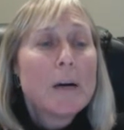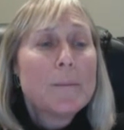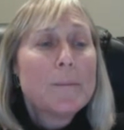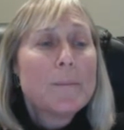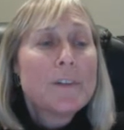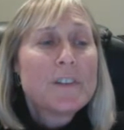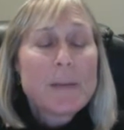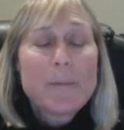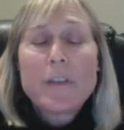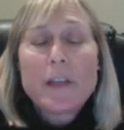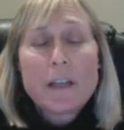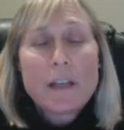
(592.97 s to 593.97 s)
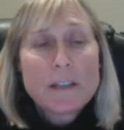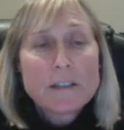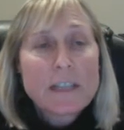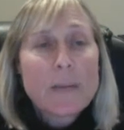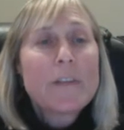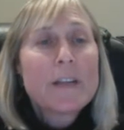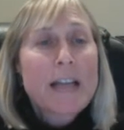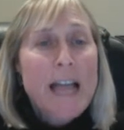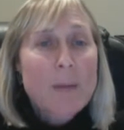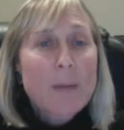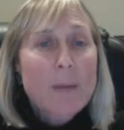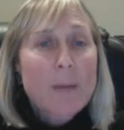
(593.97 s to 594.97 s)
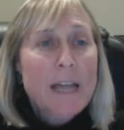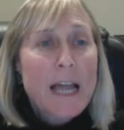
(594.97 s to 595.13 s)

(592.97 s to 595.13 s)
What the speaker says: Same thing happened